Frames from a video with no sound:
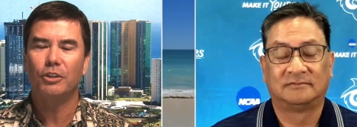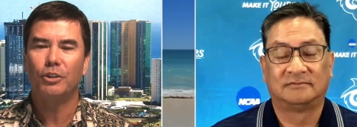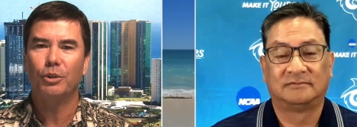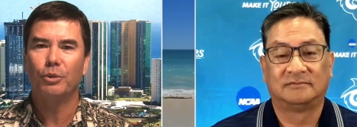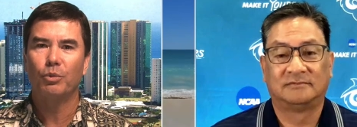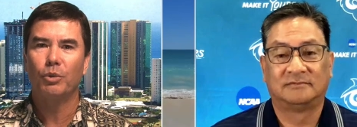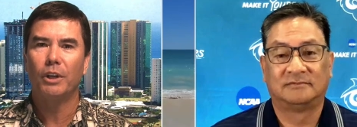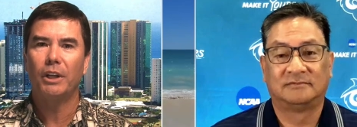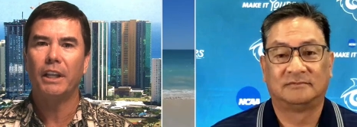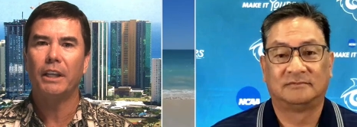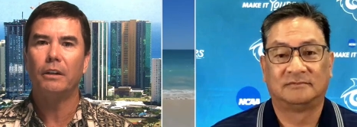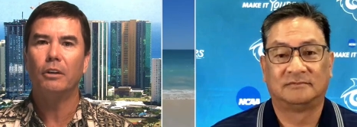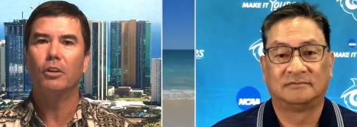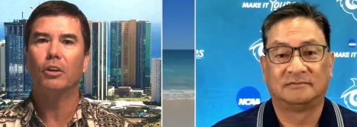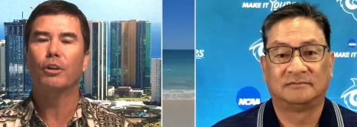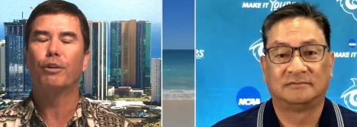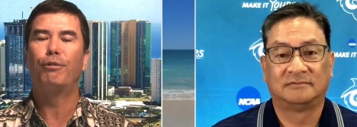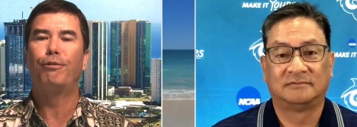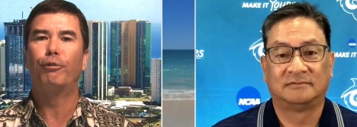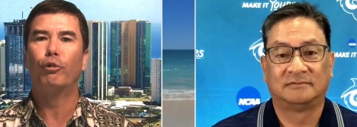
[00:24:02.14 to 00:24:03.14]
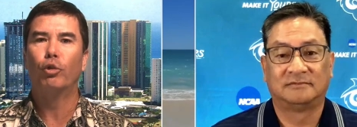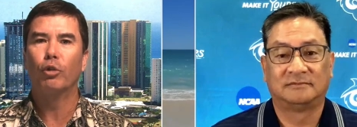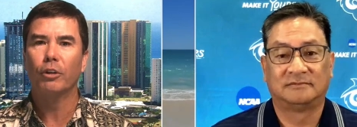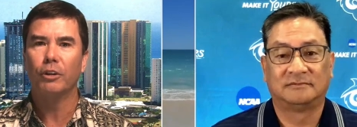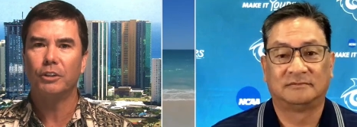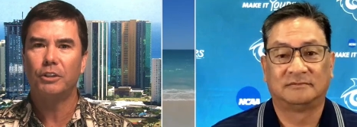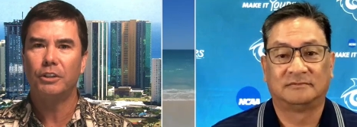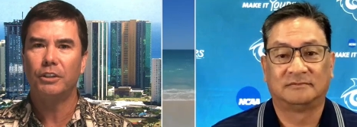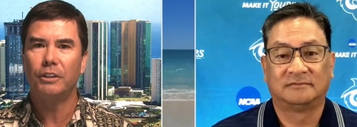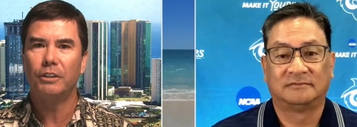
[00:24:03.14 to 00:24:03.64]
Speaker 1: to really look
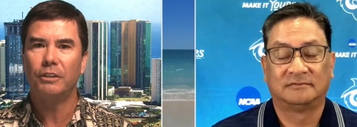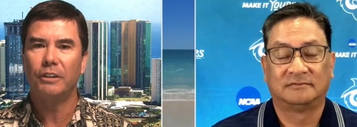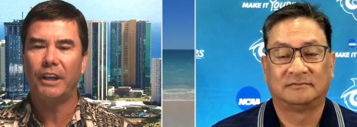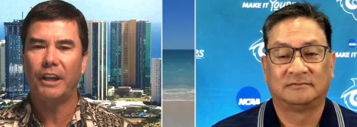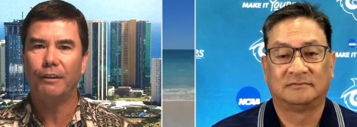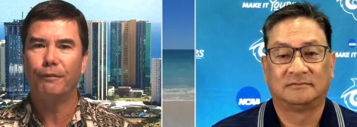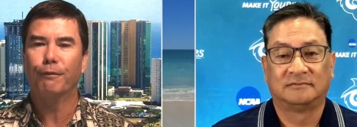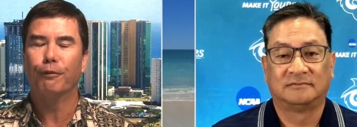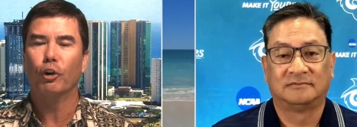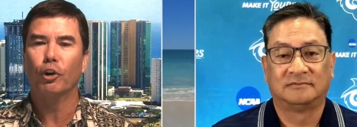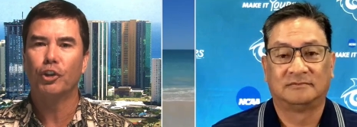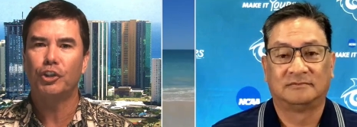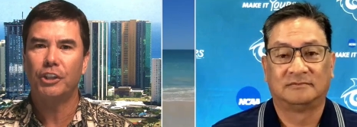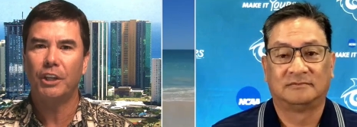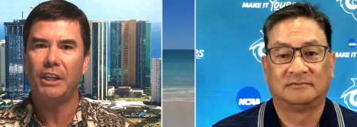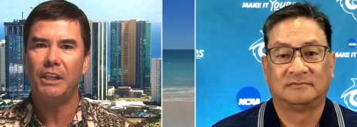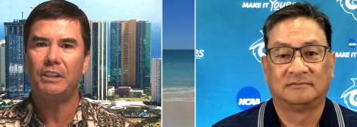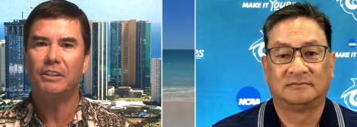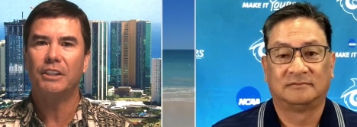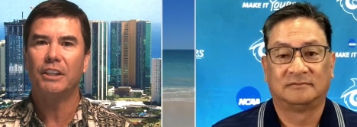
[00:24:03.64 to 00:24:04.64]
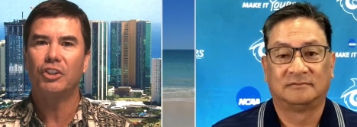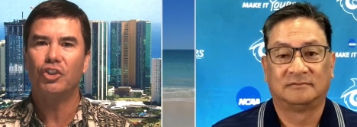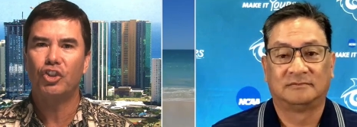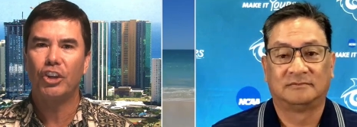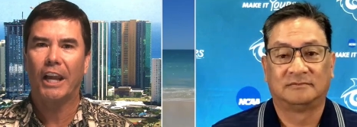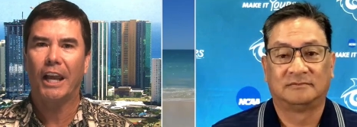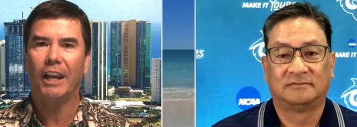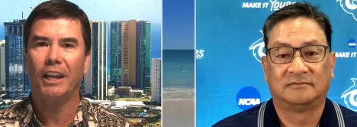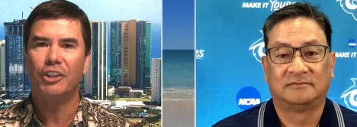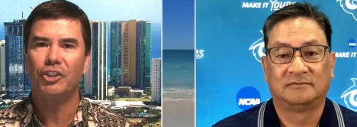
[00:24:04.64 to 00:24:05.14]
forward to adversities and
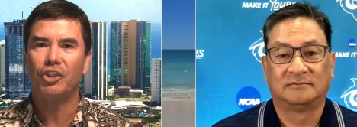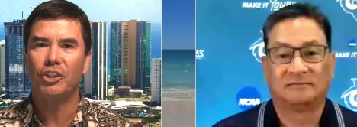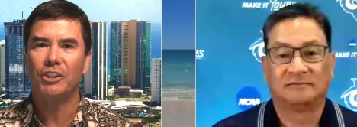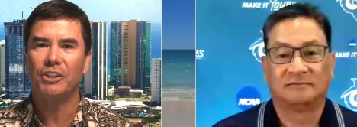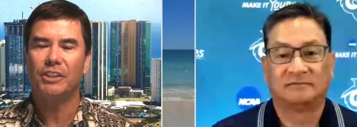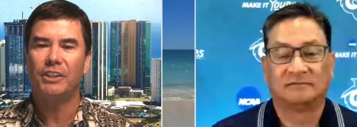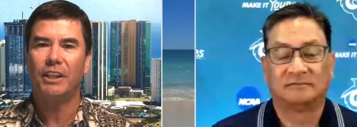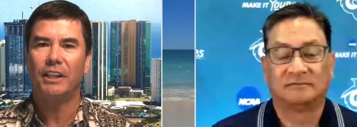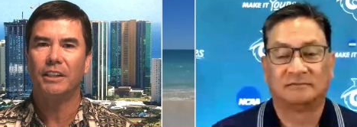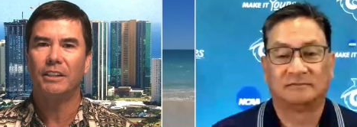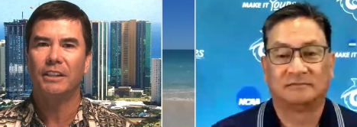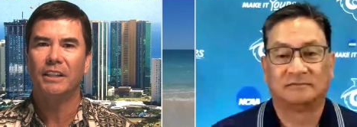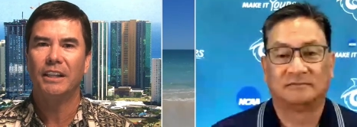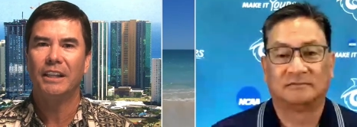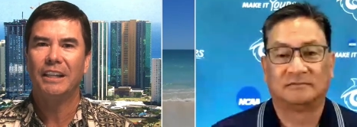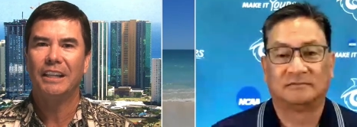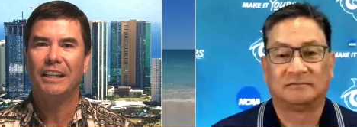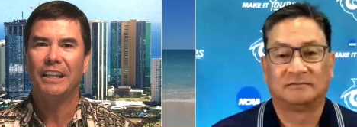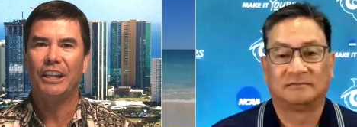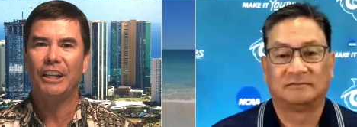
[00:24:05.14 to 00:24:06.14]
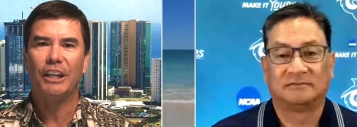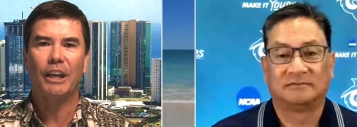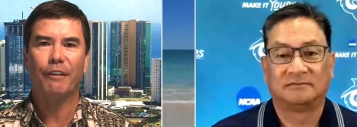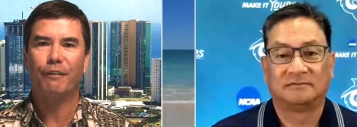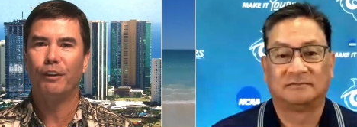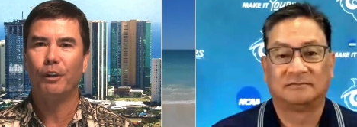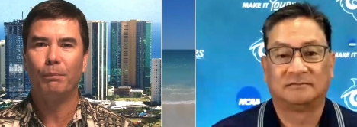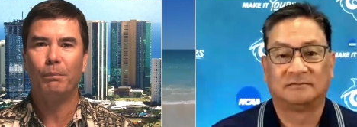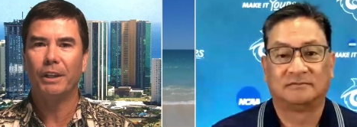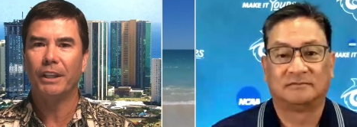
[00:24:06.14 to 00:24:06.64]
challenges that
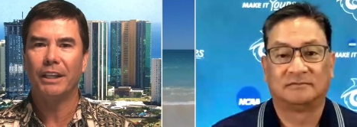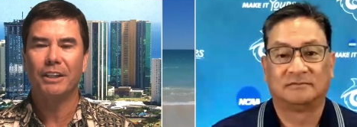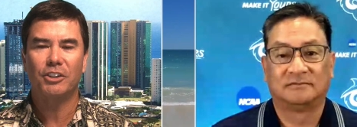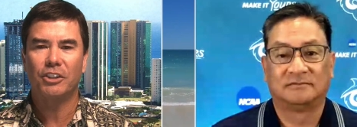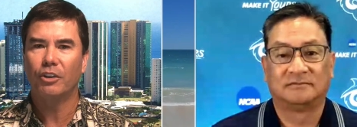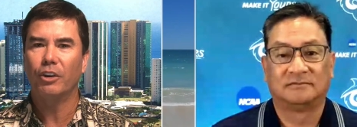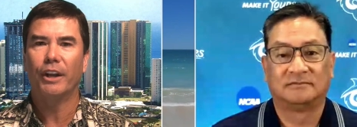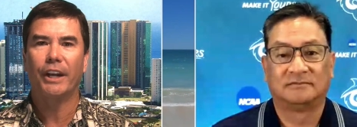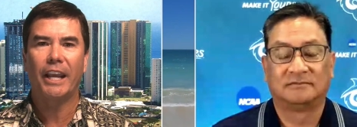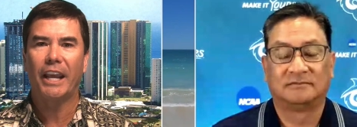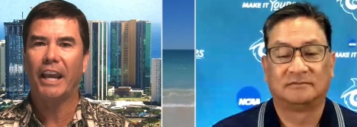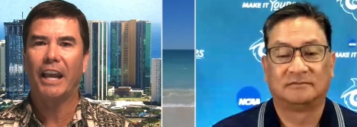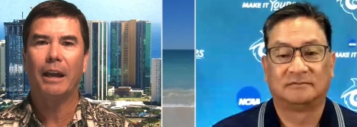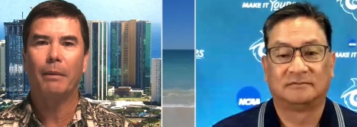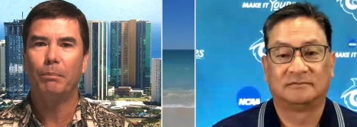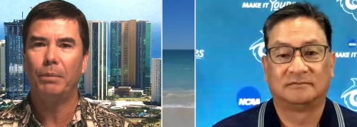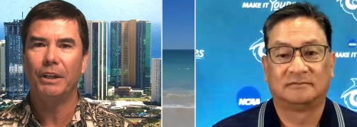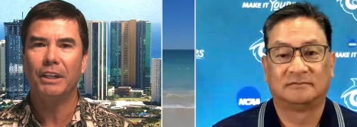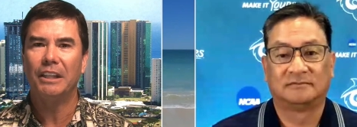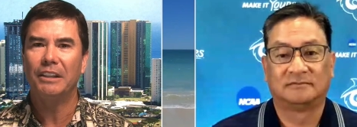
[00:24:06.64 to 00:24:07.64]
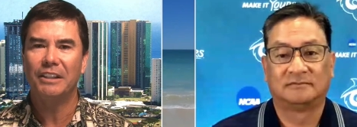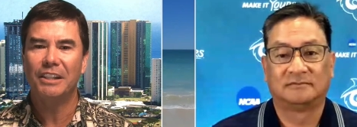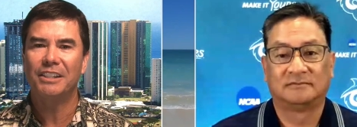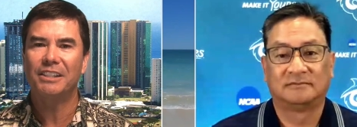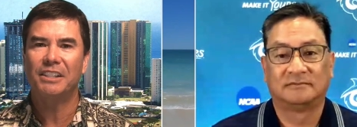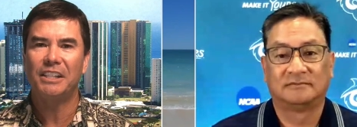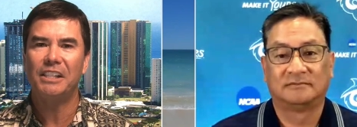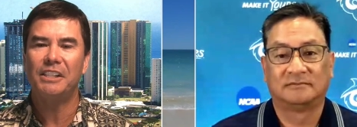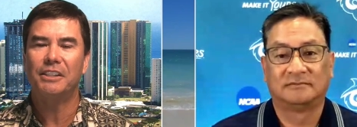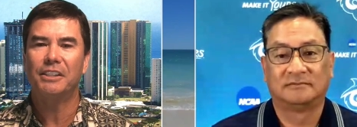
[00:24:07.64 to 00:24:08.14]
inevitably it's going to happen in the
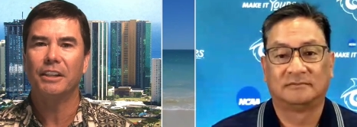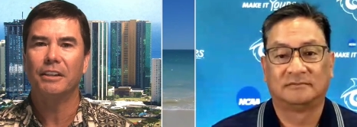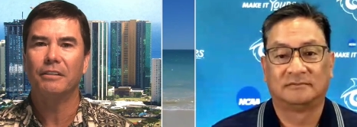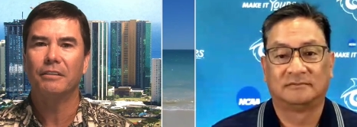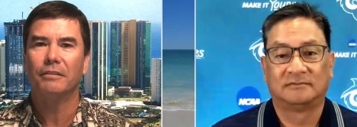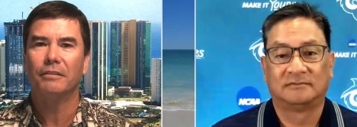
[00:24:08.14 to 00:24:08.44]
season?